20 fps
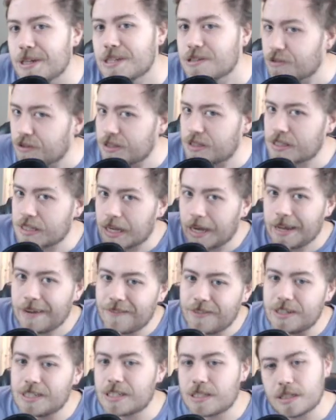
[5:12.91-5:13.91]
So it's kind
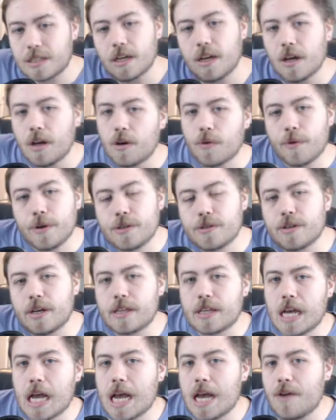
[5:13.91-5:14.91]
of just, would you
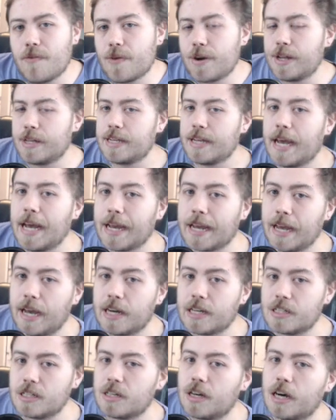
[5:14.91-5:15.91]
rather have an attack
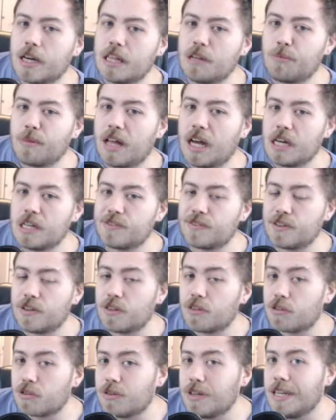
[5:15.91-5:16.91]
action card that blocks for
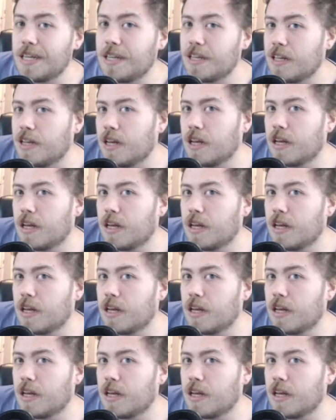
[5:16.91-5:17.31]
3,